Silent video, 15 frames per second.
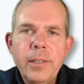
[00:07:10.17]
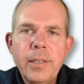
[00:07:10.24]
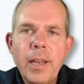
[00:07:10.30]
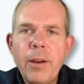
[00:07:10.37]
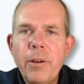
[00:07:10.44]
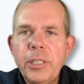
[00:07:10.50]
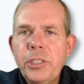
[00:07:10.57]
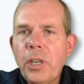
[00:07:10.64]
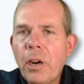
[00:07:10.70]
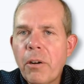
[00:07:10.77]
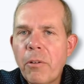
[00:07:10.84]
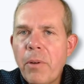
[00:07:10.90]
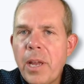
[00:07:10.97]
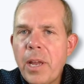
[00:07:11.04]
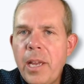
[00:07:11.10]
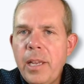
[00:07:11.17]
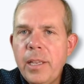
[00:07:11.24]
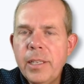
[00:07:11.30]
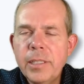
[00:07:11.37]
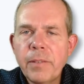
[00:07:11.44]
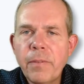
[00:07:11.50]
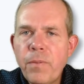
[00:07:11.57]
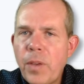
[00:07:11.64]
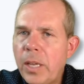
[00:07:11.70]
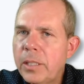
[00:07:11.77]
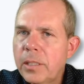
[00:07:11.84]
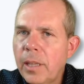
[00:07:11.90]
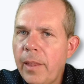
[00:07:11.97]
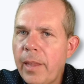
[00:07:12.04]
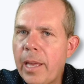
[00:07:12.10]
Now, a char array is a
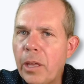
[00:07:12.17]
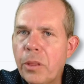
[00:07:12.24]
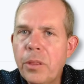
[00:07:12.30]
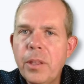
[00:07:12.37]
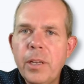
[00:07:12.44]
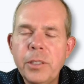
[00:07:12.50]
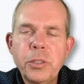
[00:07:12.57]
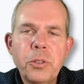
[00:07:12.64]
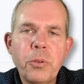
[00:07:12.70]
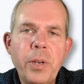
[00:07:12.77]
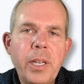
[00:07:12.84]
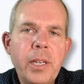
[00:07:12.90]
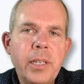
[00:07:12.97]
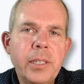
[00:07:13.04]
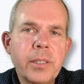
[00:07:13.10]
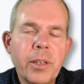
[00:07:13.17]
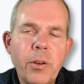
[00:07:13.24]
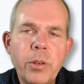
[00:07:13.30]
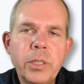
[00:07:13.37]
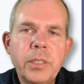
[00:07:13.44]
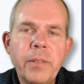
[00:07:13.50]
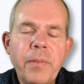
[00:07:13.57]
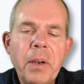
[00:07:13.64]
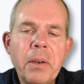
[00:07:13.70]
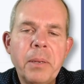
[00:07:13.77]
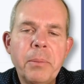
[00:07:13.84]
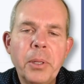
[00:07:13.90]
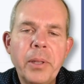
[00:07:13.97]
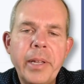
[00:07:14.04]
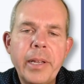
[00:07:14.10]
fixed length. A string is, of course, a
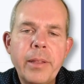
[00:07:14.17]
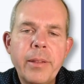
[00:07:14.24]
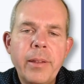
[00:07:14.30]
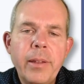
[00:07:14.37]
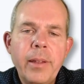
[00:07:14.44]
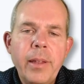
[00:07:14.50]
variable length.